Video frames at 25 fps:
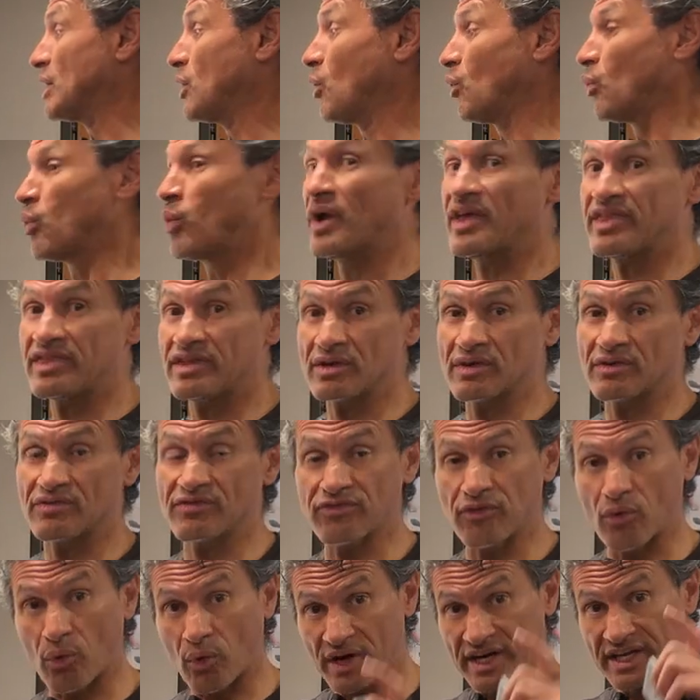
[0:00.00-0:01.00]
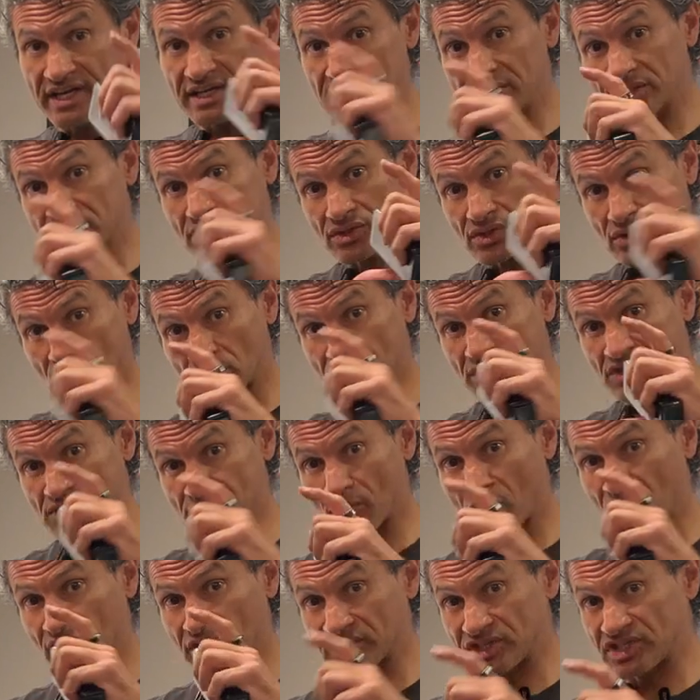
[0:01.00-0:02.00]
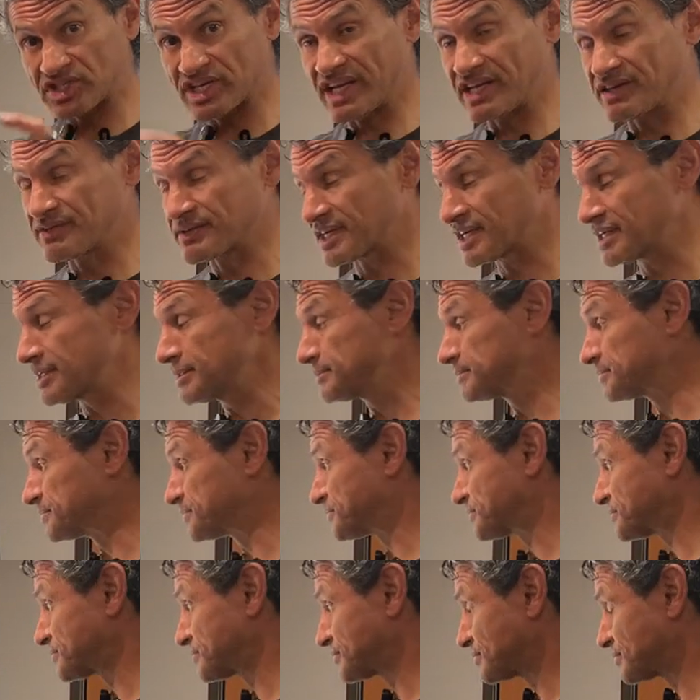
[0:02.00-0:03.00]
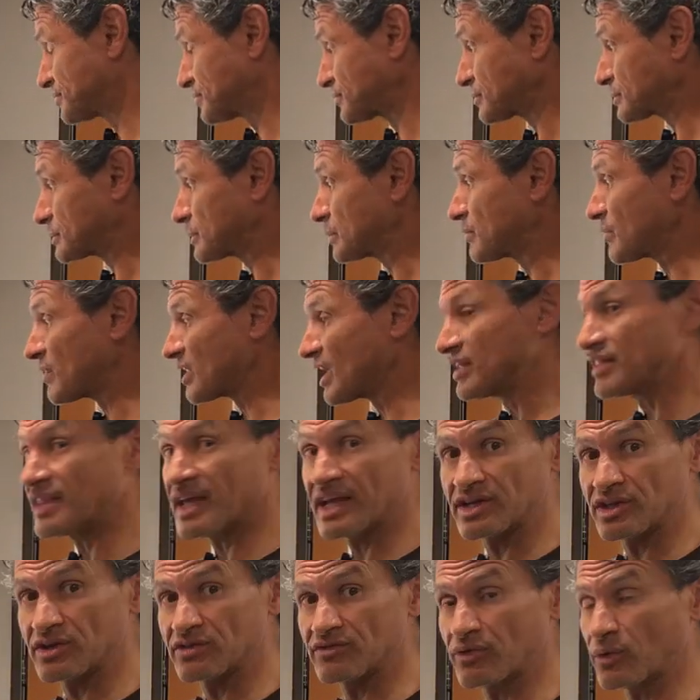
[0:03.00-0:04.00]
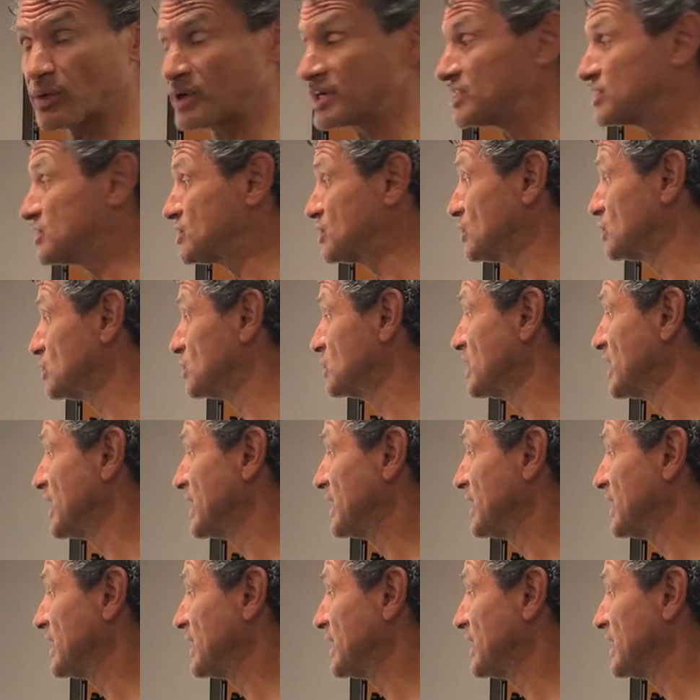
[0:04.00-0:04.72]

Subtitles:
with your 40, so a smaller chain ring than your 42.